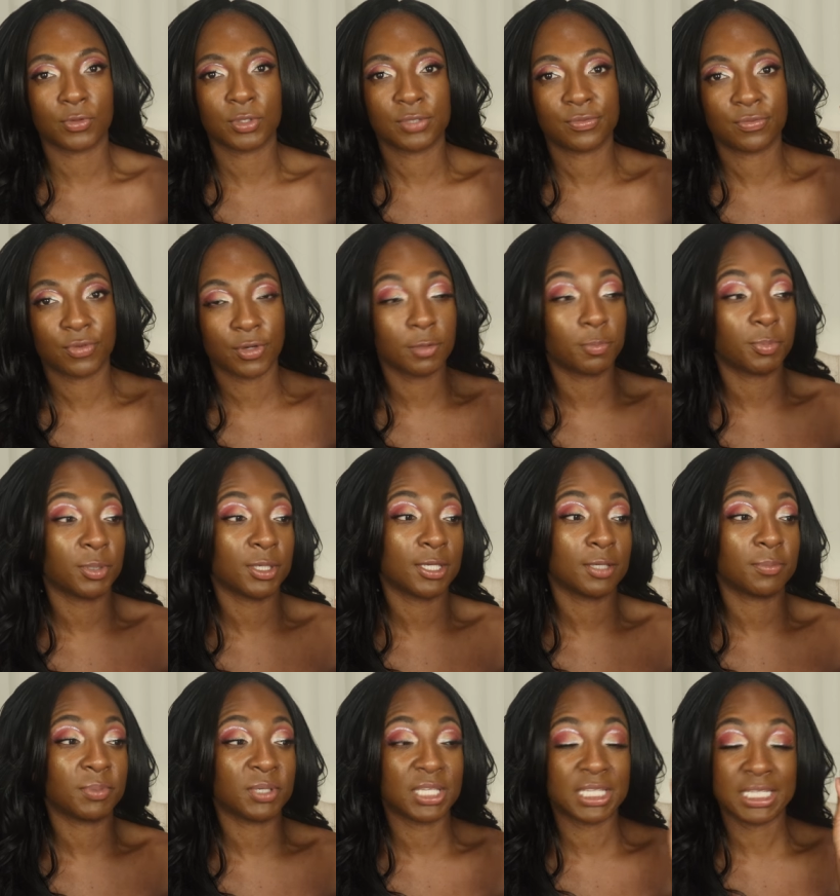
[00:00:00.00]
He's very
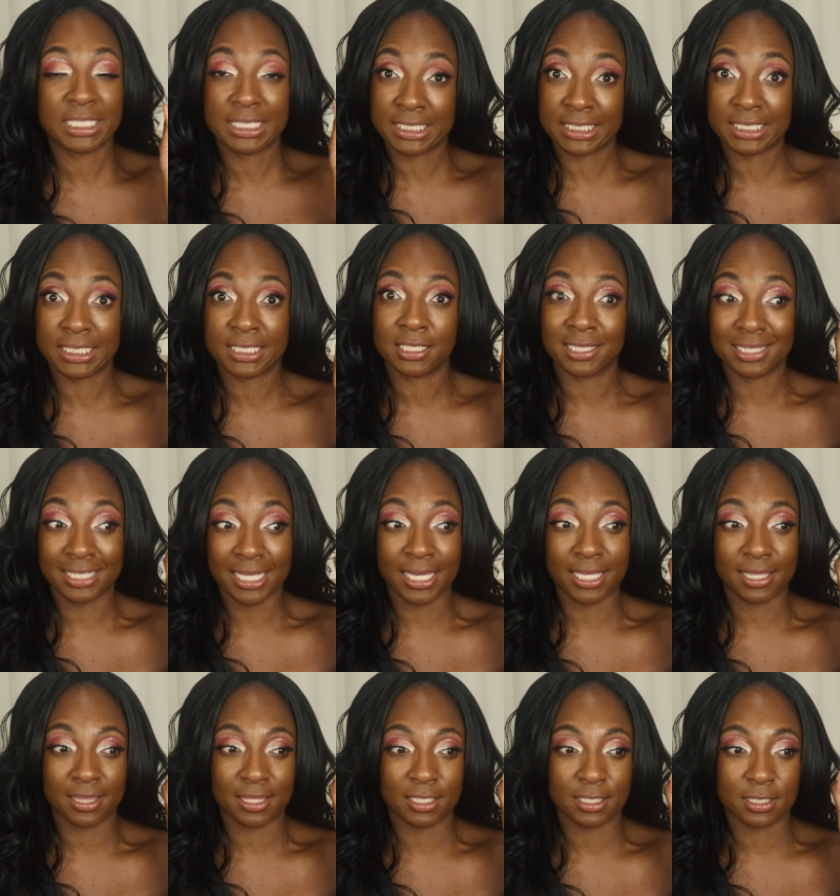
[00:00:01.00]
picky, but he did
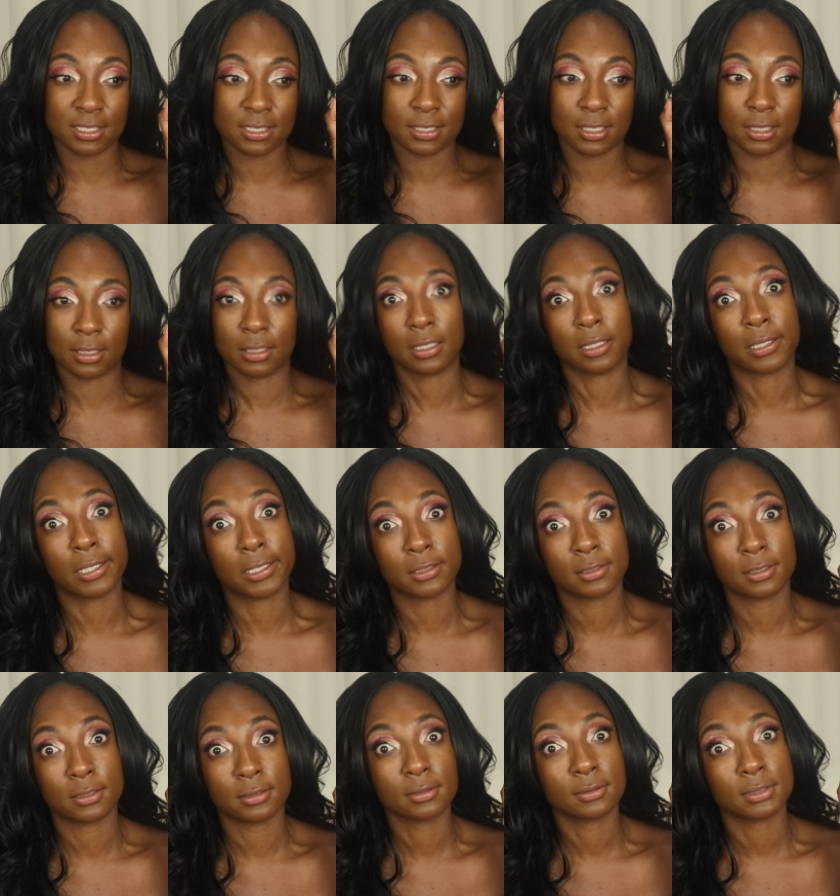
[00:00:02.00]
like this, thank
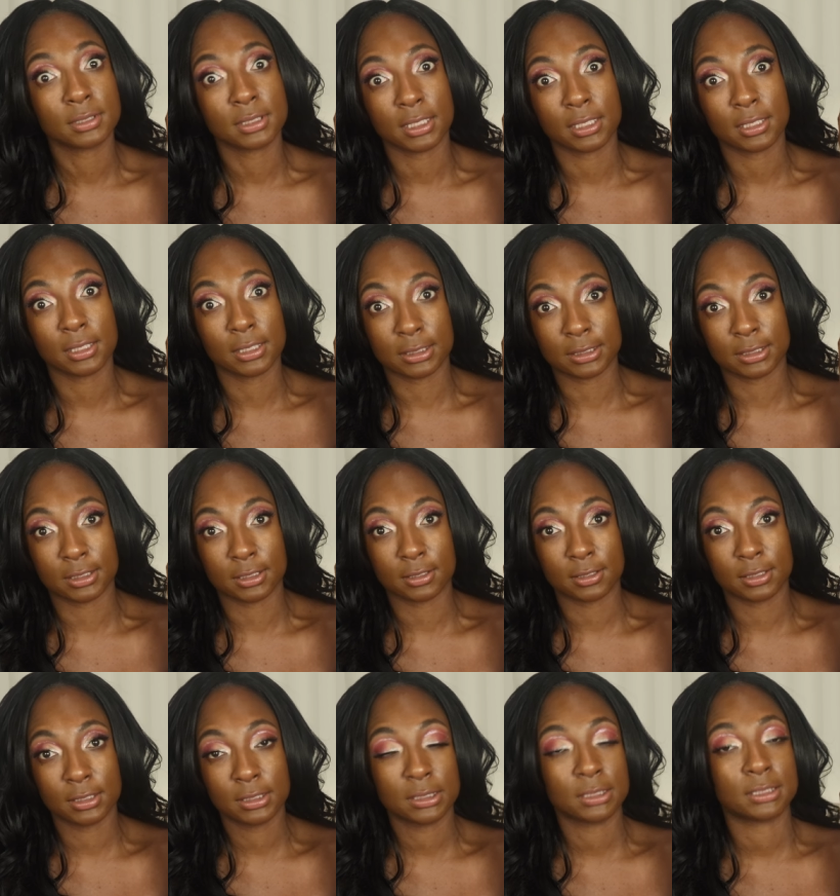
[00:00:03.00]
God, because I was like, listen,
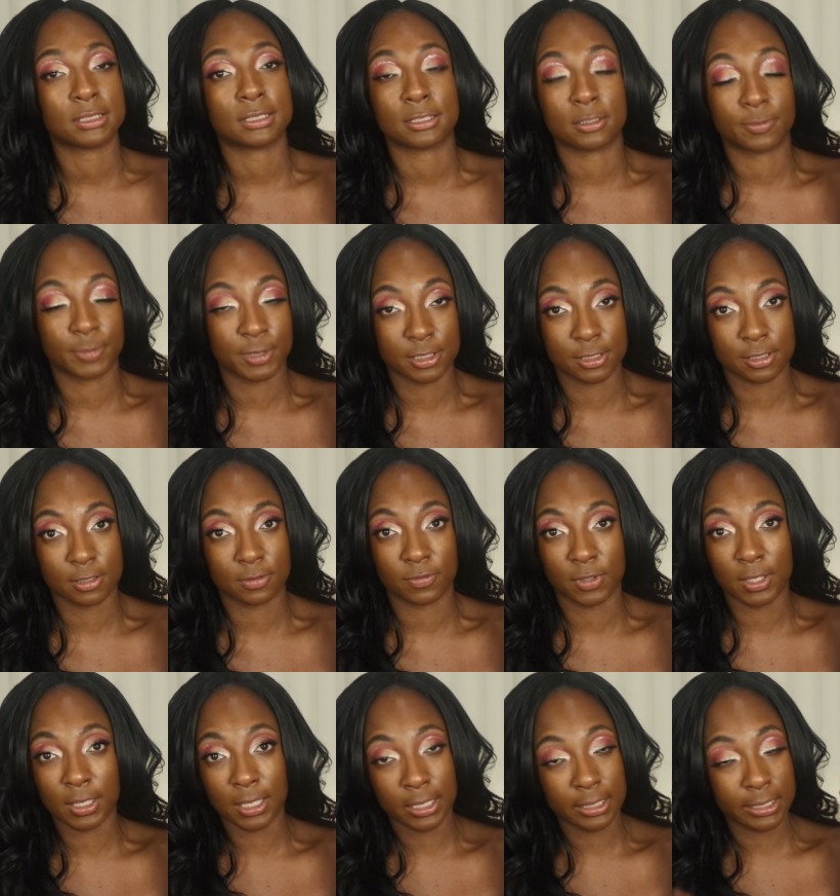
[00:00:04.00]
this is expensive,
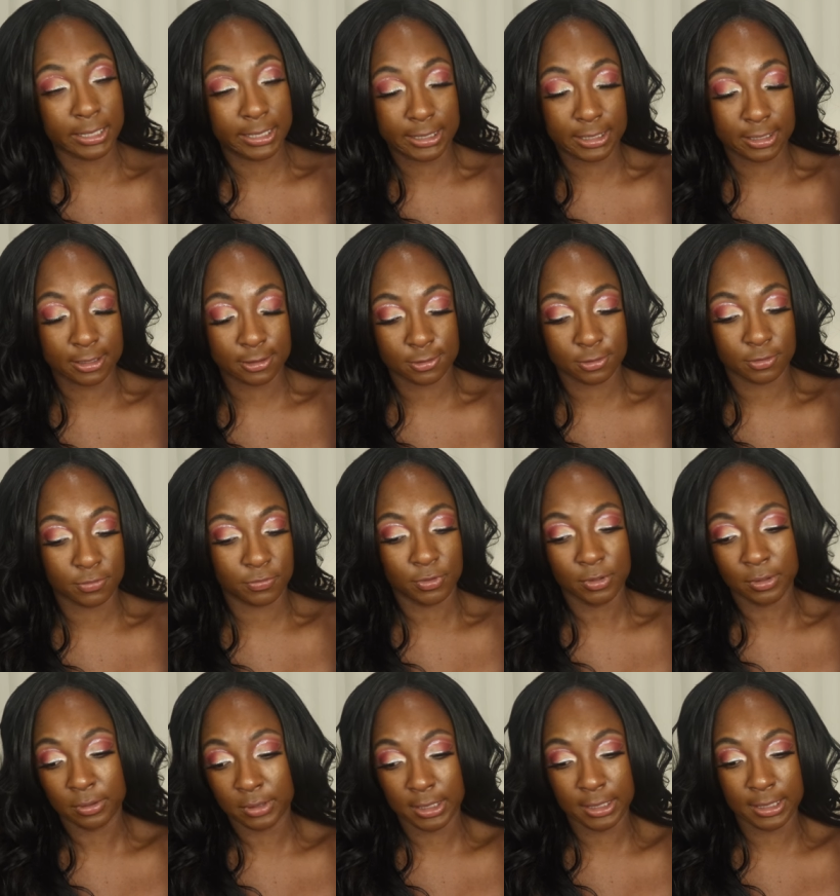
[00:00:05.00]
and I like it. So if
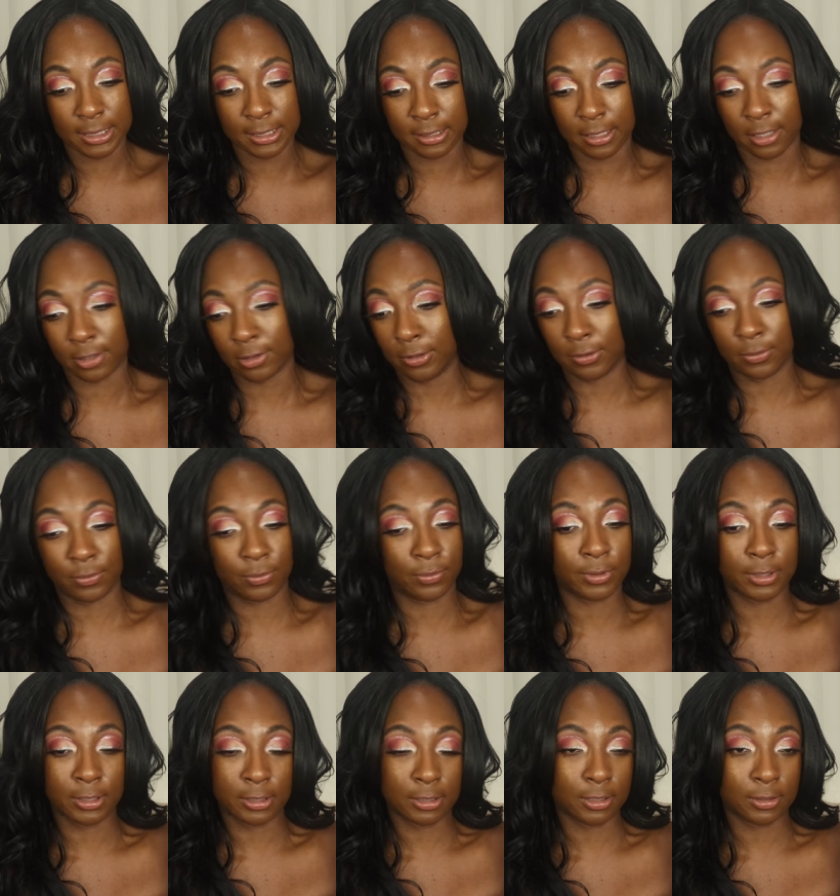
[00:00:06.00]
you don't like it, I don't know what
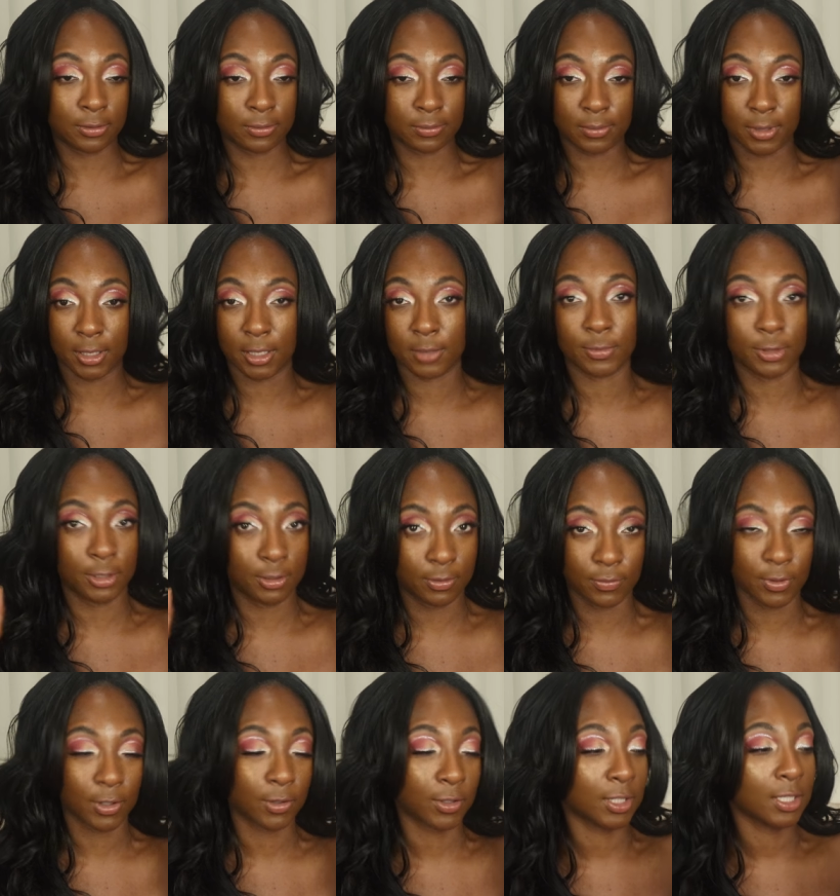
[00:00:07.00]
we're going to do. I'm going to
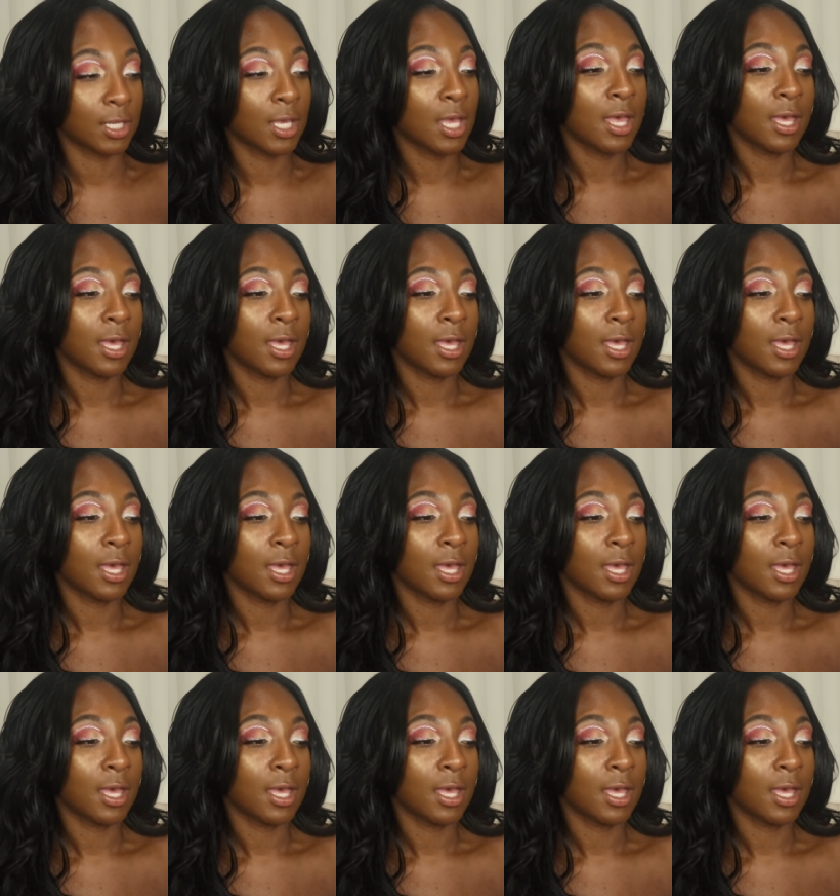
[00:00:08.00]
wear it.